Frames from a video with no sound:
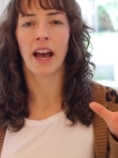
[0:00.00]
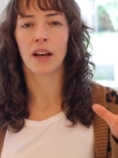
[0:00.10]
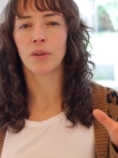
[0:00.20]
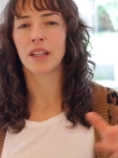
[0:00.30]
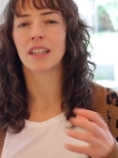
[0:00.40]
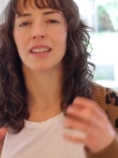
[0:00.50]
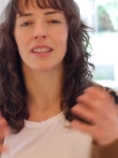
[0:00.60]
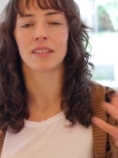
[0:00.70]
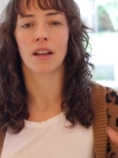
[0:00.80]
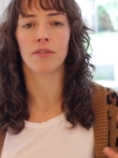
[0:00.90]
how do I get
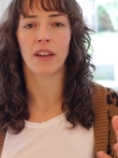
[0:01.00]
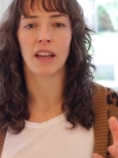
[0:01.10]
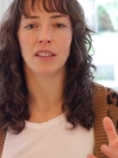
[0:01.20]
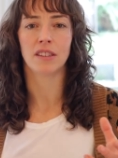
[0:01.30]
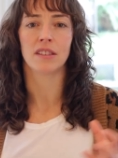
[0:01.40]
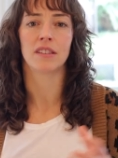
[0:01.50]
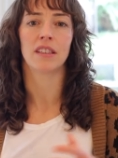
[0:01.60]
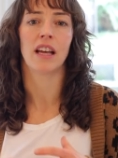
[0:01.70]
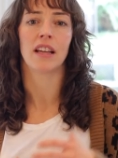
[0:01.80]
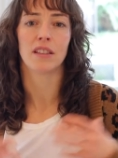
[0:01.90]
the
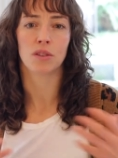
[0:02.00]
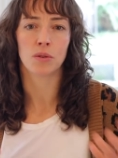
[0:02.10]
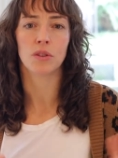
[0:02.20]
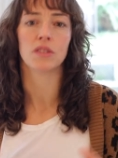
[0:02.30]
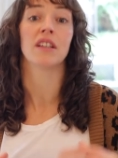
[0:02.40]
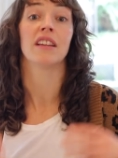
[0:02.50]
self-agency and the tools